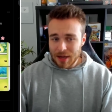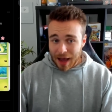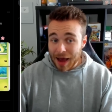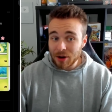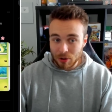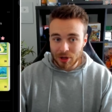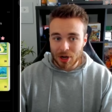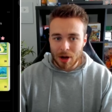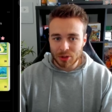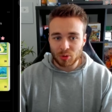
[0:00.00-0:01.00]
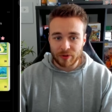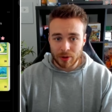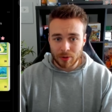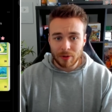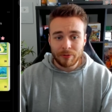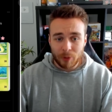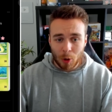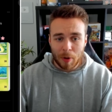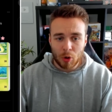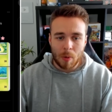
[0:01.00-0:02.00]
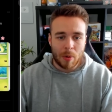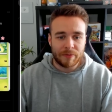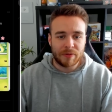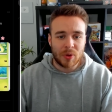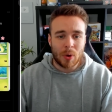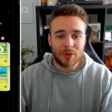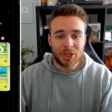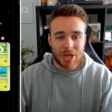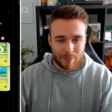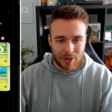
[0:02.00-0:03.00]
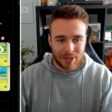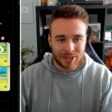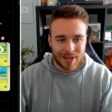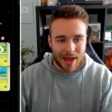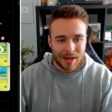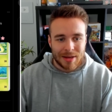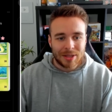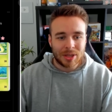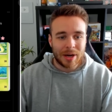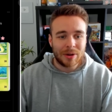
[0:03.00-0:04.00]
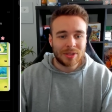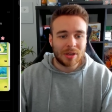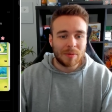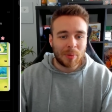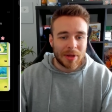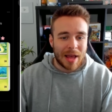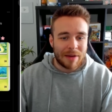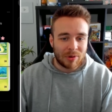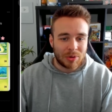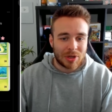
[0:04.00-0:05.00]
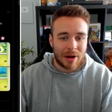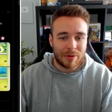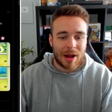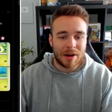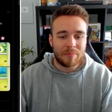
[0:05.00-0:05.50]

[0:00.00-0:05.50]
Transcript: and other cards revealed for Pokemon 151, the Japanese set. So here is the complete evolutionary line of